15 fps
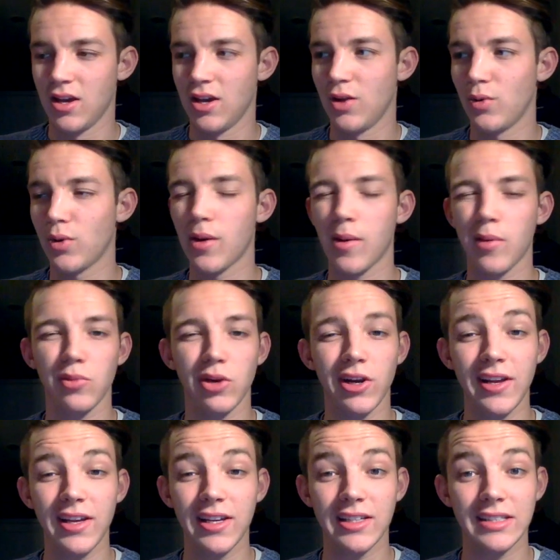When I'm on
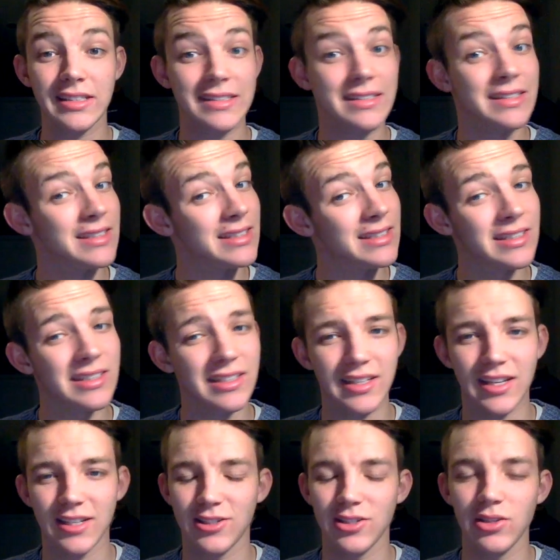break, ah,
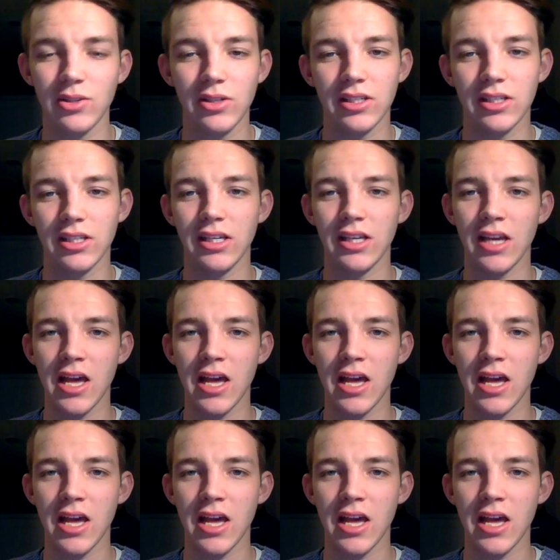not so easy.